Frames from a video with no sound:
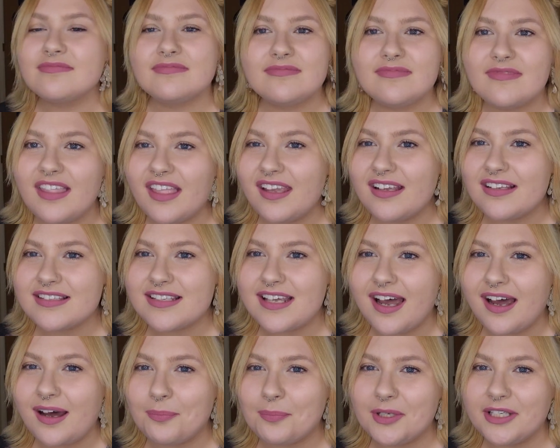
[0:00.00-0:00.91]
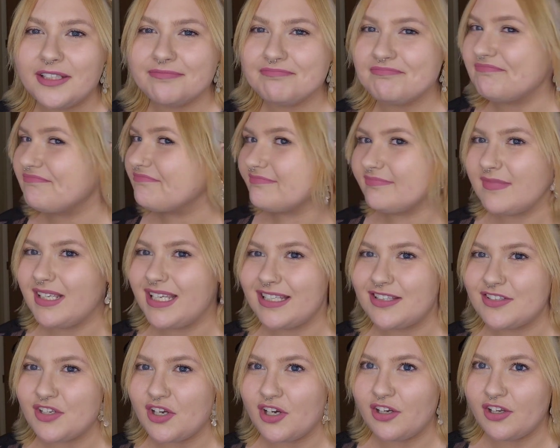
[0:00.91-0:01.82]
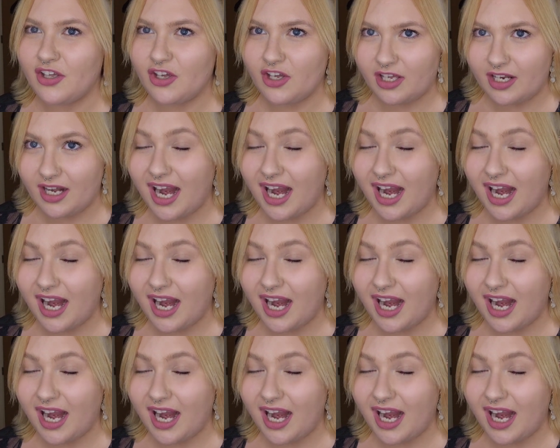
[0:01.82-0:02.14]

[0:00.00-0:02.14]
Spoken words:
Things happen. It's all good.